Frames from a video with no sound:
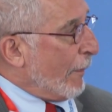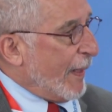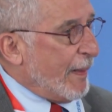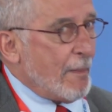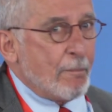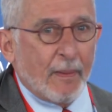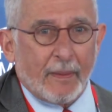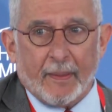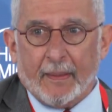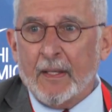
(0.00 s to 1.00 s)

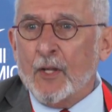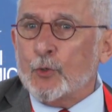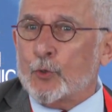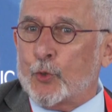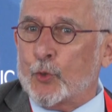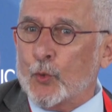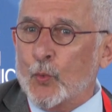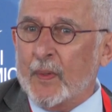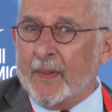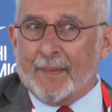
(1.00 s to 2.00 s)
inability
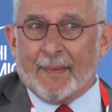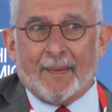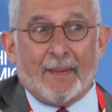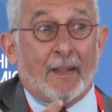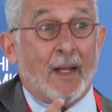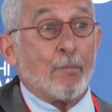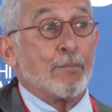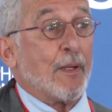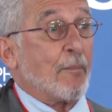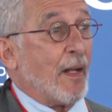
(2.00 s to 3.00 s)
to
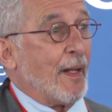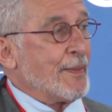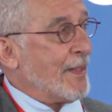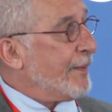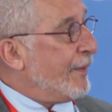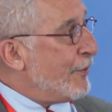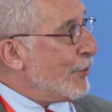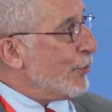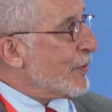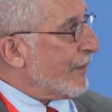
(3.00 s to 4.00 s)
compromise on
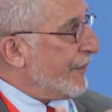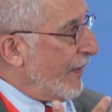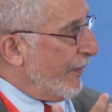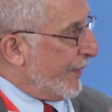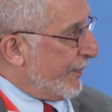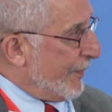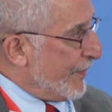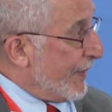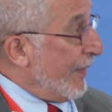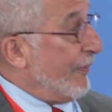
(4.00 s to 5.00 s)
issues of
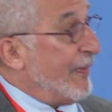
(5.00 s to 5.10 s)
heritage.